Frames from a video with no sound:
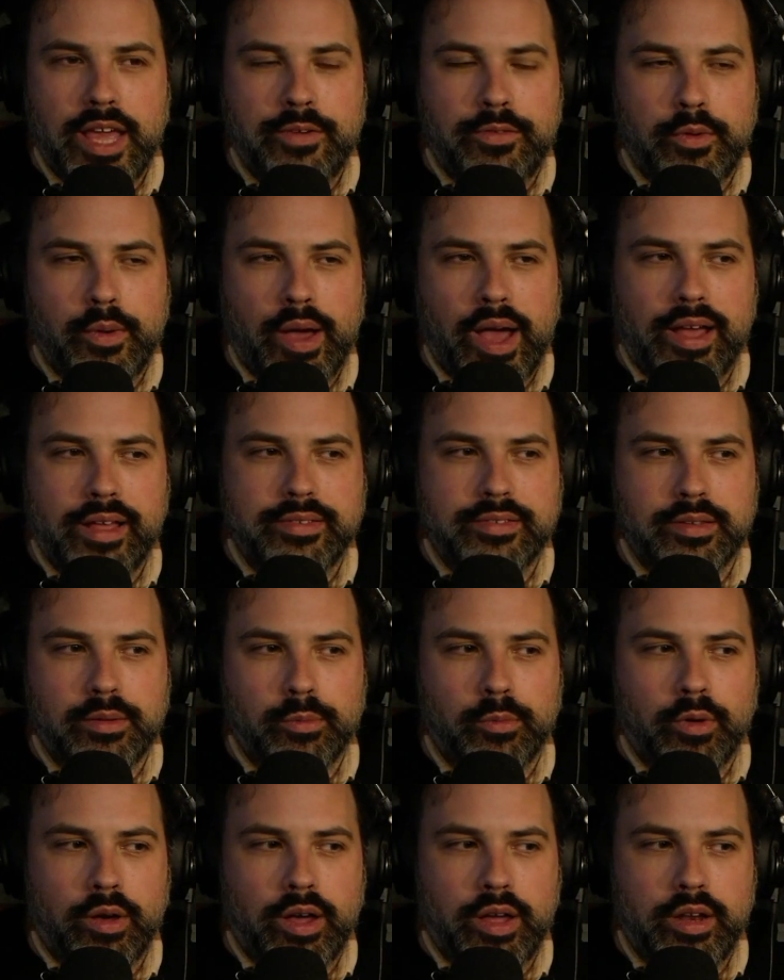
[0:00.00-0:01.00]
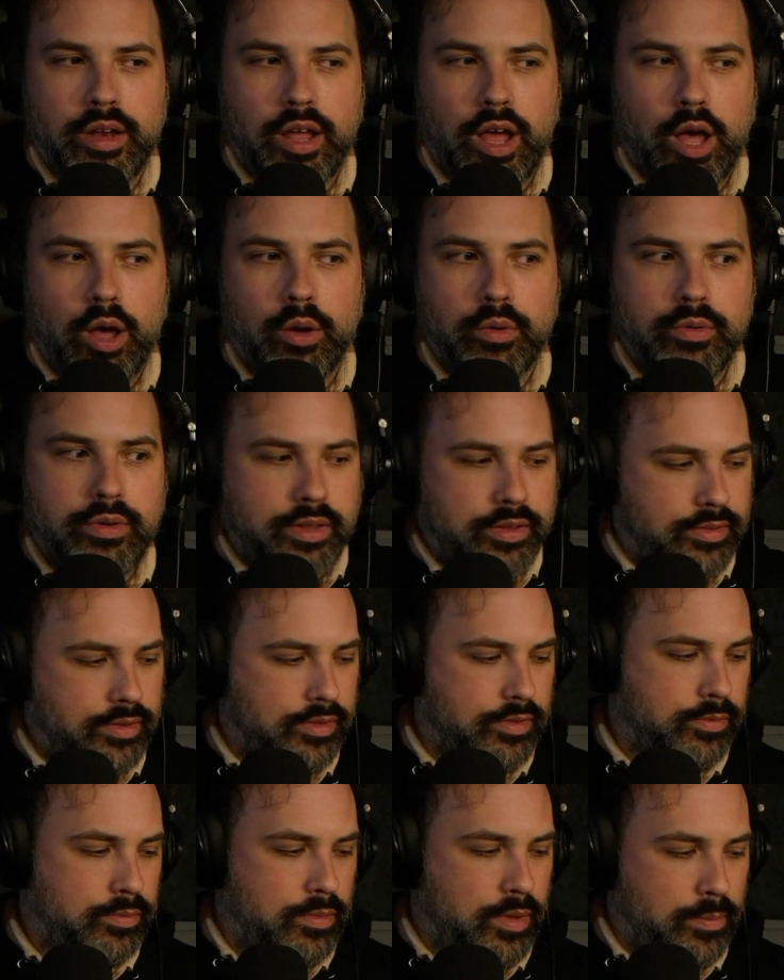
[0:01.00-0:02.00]
If you ask someone, oh, does
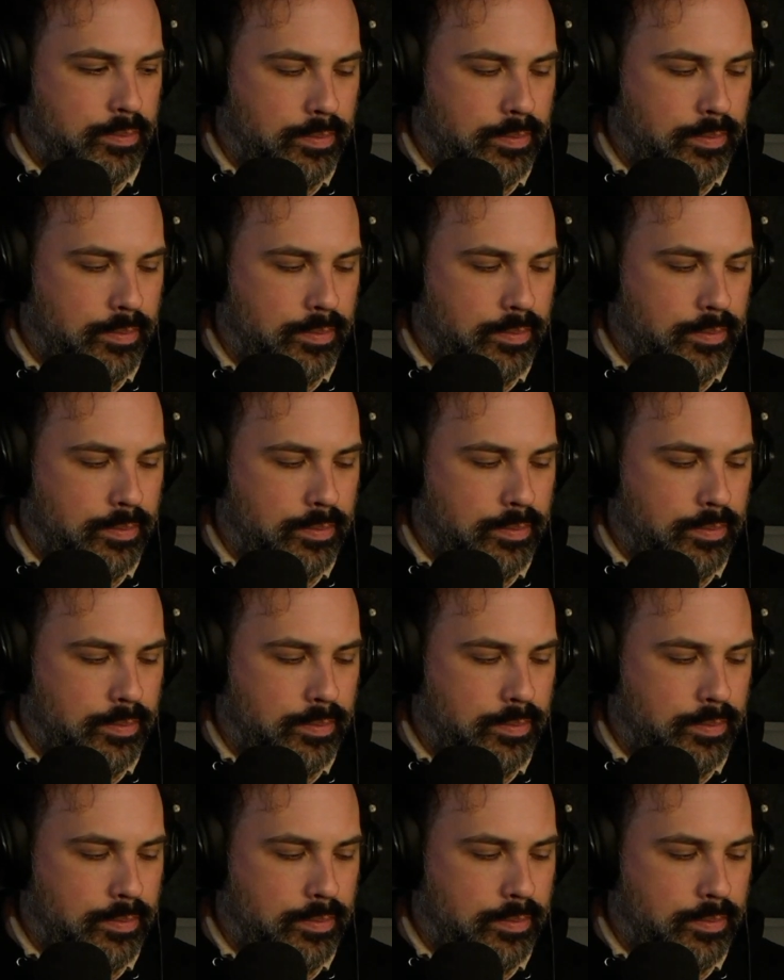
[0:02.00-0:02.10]
this